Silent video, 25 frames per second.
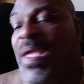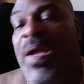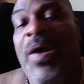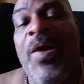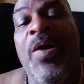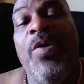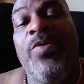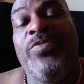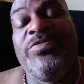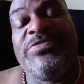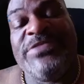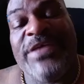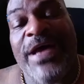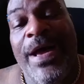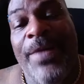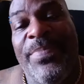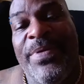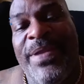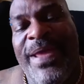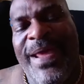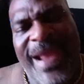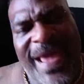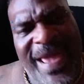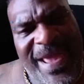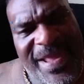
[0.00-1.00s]
On top of
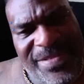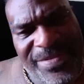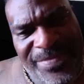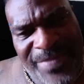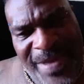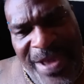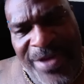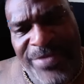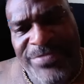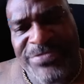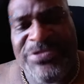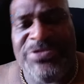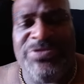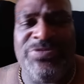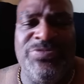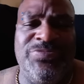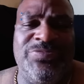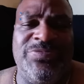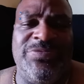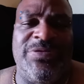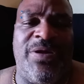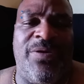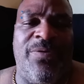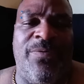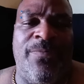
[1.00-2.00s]
that, I had some house
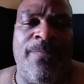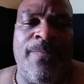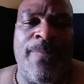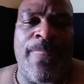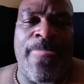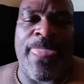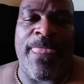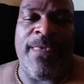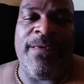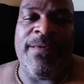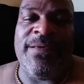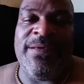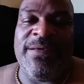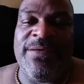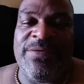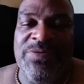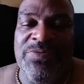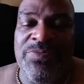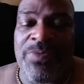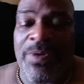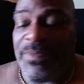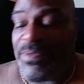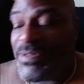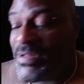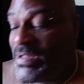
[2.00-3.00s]
shoes on.
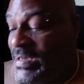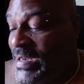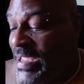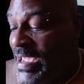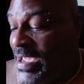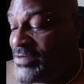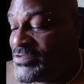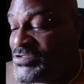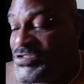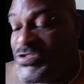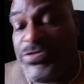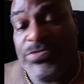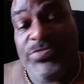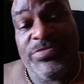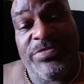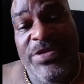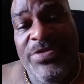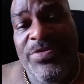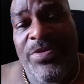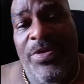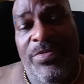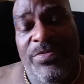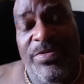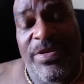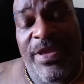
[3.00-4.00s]
You know what I'm saying? The house shoes,
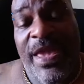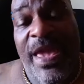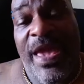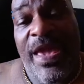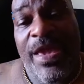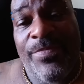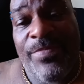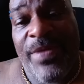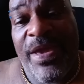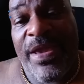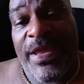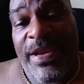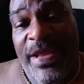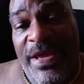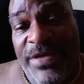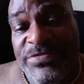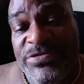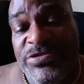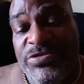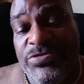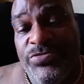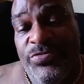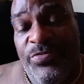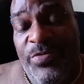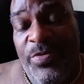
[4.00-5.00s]
you know, the gangbanging house
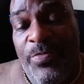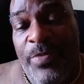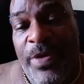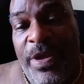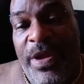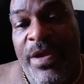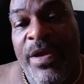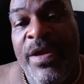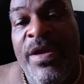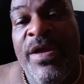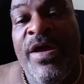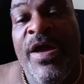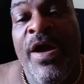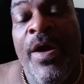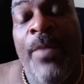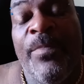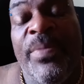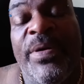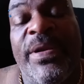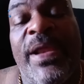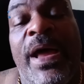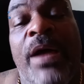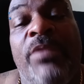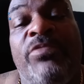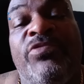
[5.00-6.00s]
shoes we wear.
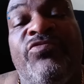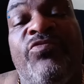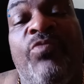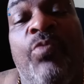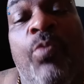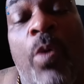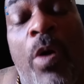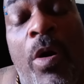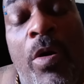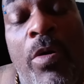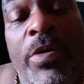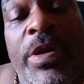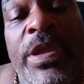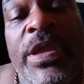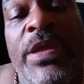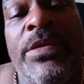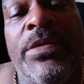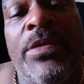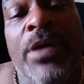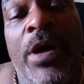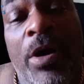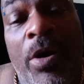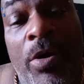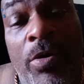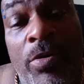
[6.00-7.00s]
But I was walking
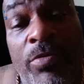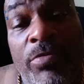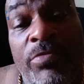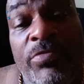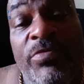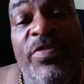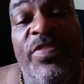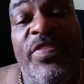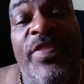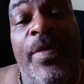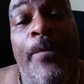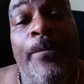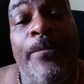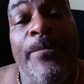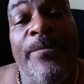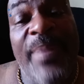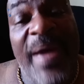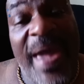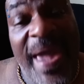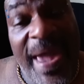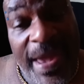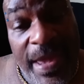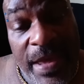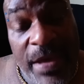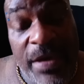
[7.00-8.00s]
on the
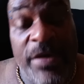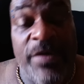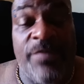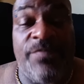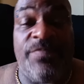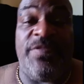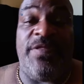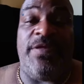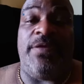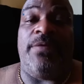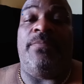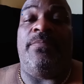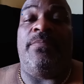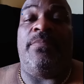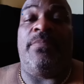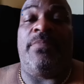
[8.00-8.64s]
back of them.